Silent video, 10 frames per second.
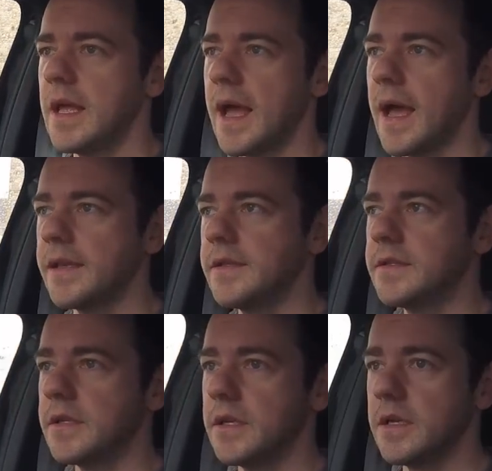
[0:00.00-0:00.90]
and
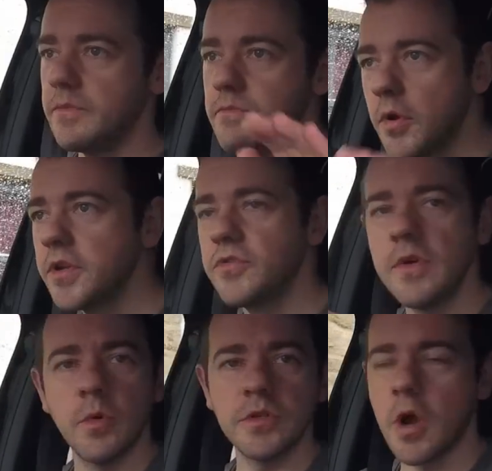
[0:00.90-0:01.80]

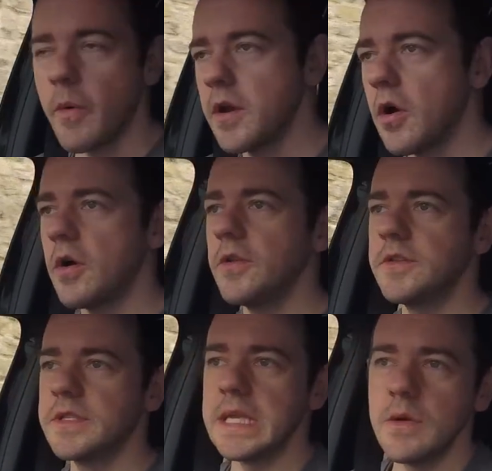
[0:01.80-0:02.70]
monitoring what's going on,
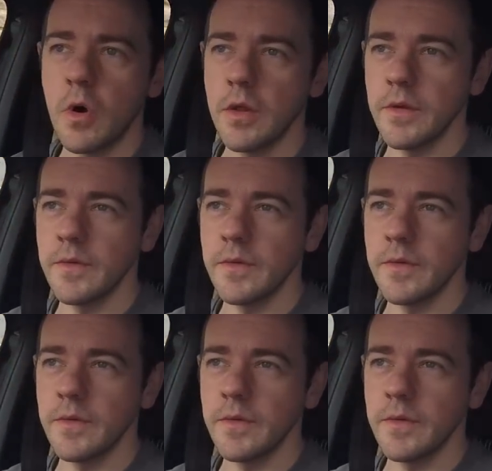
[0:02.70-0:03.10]
seeing what